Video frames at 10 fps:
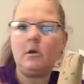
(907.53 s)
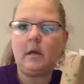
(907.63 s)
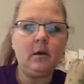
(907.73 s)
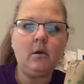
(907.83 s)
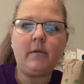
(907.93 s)
you
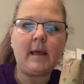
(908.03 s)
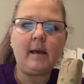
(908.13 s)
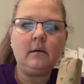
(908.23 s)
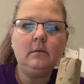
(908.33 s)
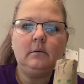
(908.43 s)
can do
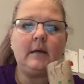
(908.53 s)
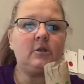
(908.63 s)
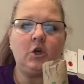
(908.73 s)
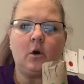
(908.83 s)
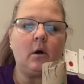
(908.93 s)
that.
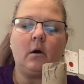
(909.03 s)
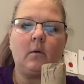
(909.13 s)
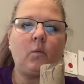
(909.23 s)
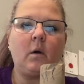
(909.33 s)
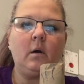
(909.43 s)
It's your
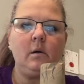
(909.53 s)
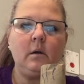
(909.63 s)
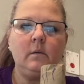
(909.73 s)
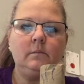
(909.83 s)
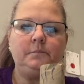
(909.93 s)
artwork.
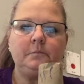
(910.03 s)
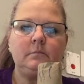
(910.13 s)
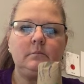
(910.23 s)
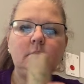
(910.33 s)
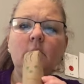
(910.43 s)

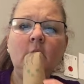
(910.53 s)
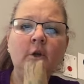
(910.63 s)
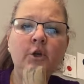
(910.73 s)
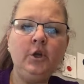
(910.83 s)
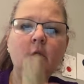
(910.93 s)

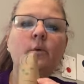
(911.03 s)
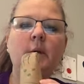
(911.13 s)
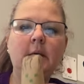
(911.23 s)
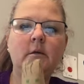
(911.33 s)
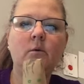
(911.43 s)
You
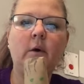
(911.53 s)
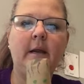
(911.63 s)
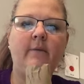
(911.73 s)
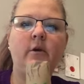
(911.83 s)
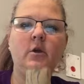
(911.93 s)
can do
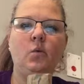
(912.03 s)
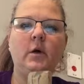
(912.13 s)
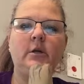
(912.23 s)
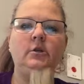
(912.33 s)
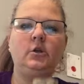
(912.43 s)
whatever you
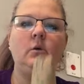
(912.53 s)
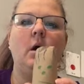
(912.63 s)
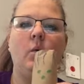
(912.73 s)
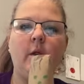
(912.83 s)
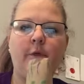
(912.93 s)
want to do
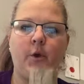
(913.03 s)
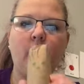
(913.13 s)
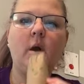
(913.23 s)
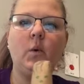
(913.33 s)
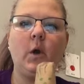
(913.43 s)
with
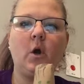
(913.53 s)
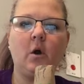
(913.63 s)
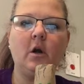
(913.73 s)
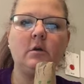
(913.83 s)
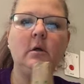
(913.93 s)
your own
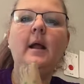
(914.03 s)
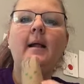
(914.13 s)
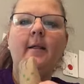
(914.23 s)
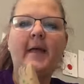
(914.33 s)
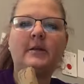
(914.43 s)
art.
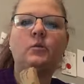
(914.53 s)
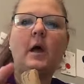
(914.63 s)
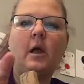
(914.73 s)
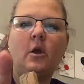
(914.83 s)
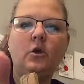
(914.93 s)
That's
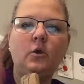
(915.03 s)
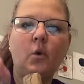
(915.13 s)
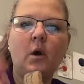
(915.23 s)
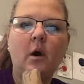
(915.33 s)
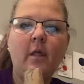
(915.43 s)
why
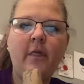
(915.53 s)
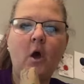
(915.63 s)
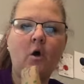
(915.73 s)
you're the